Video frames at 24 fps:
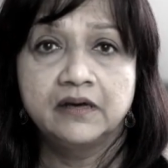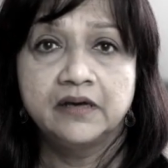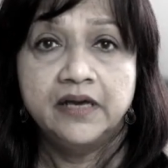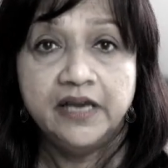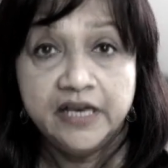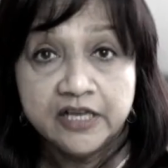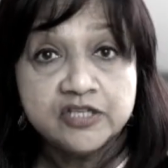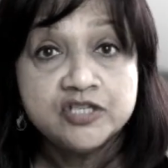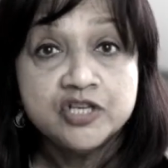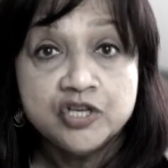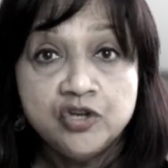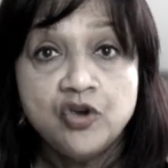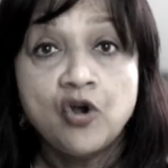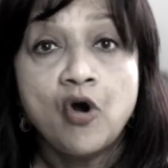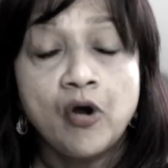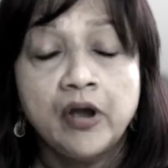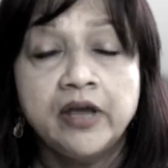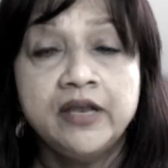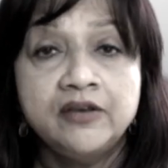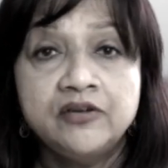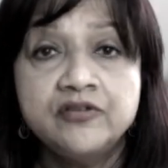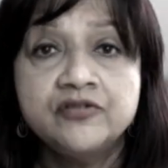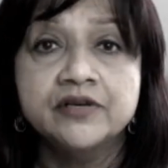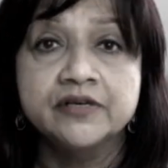It's in your
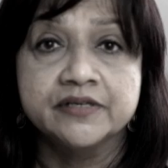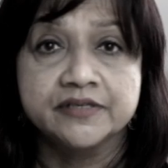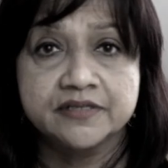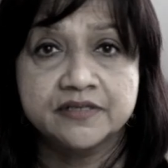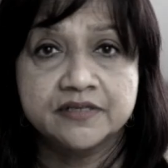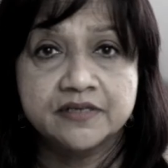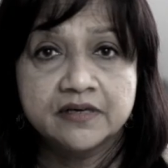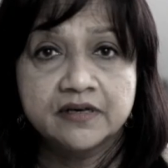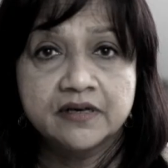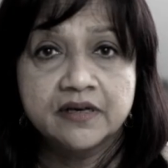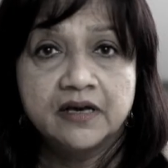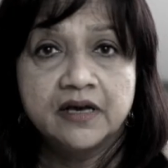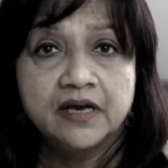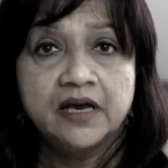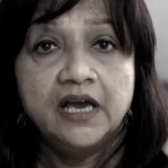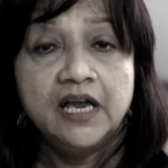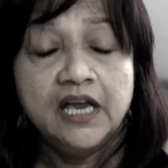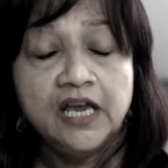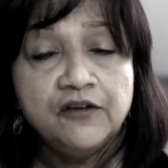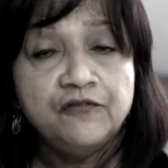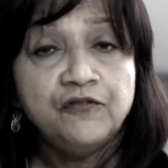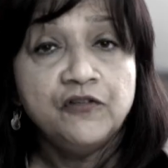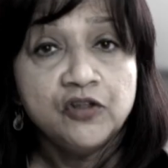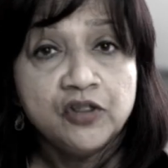interest.
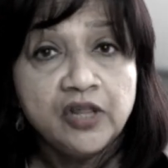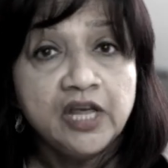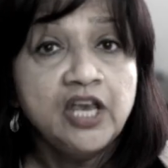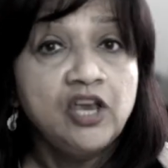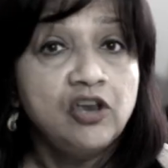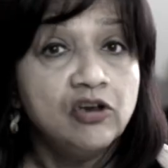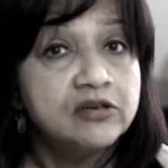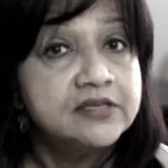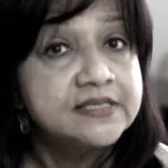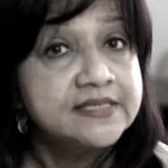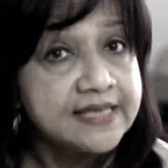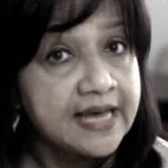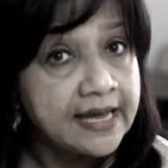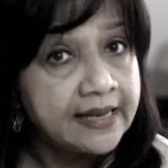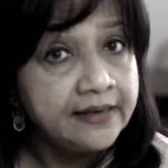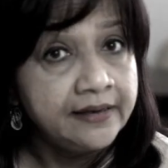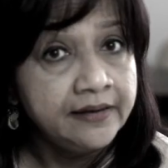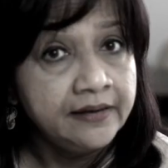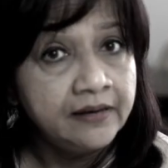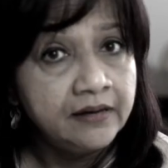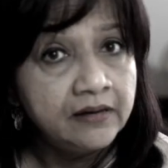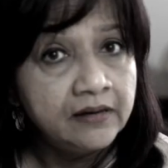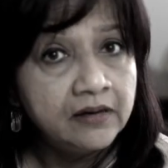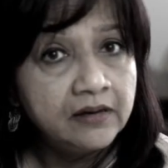If you think your
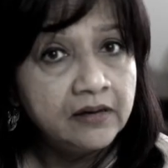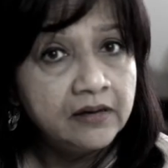son,